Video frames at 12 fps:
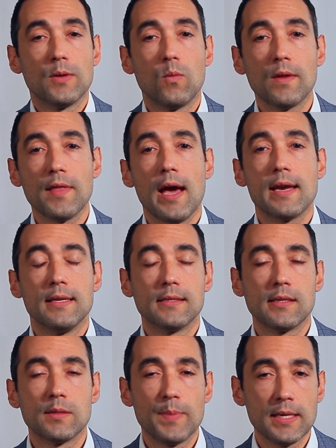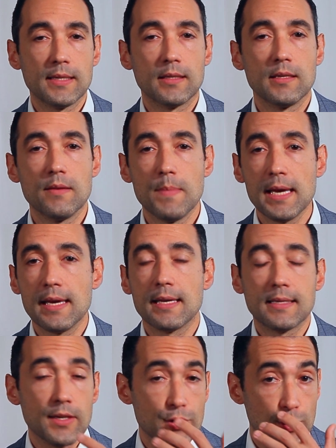and what that is is basically making
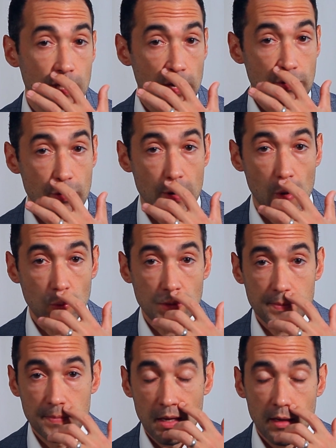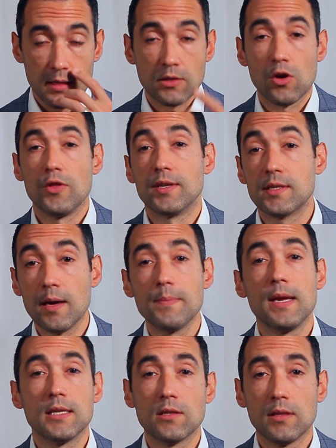incisions under the nose. It's called the
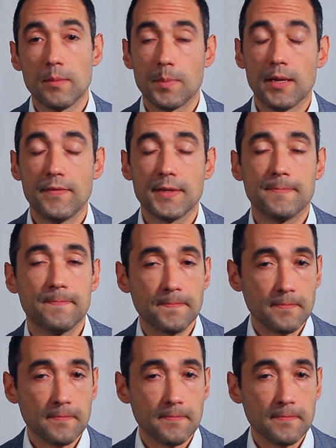subnasal lip lift.